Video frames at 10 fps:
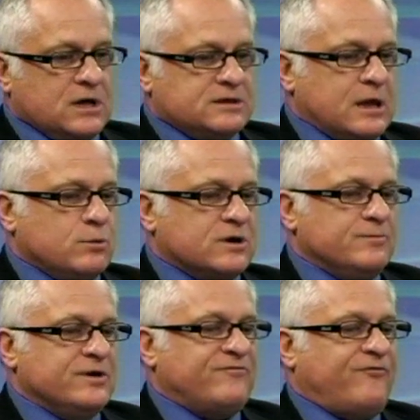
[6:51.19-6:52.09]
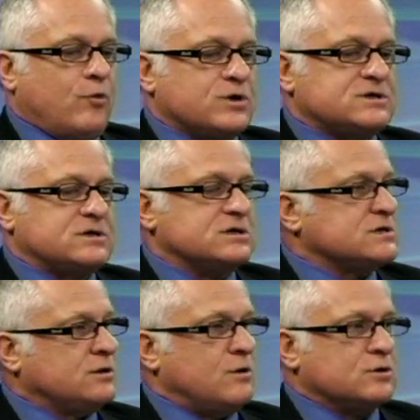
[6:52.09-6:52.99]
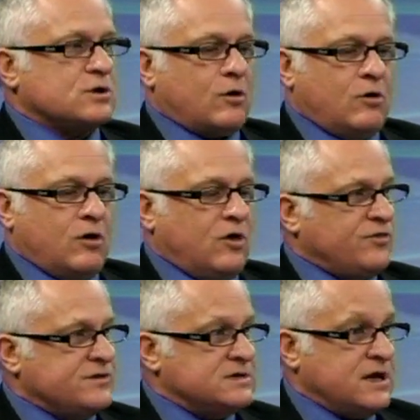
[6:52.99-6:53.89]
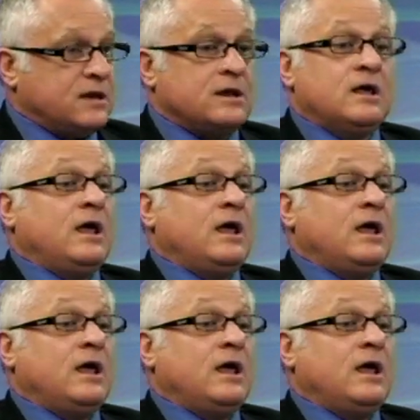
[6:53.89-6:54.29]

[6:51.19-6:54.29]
They would have been forced to disclose all the debt.